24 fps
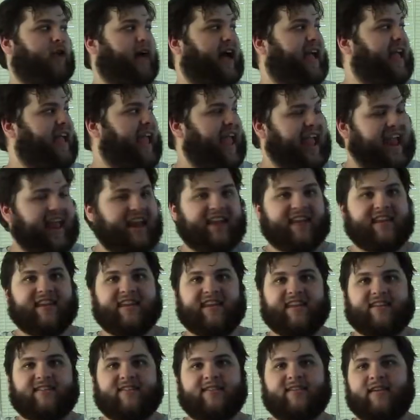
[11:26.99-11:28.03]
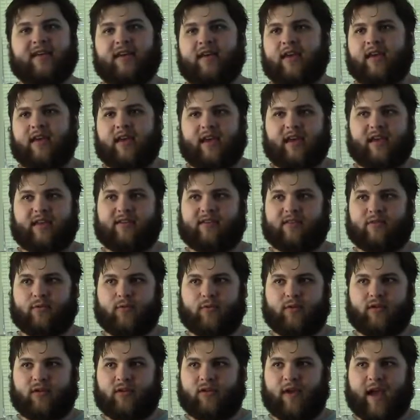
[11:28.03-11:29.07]
I hated it it's
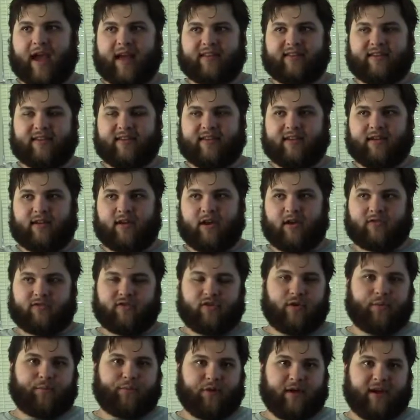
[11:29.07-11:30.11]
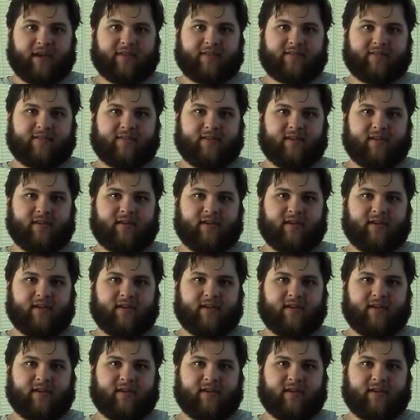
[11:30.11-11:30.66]
you had to go to a place,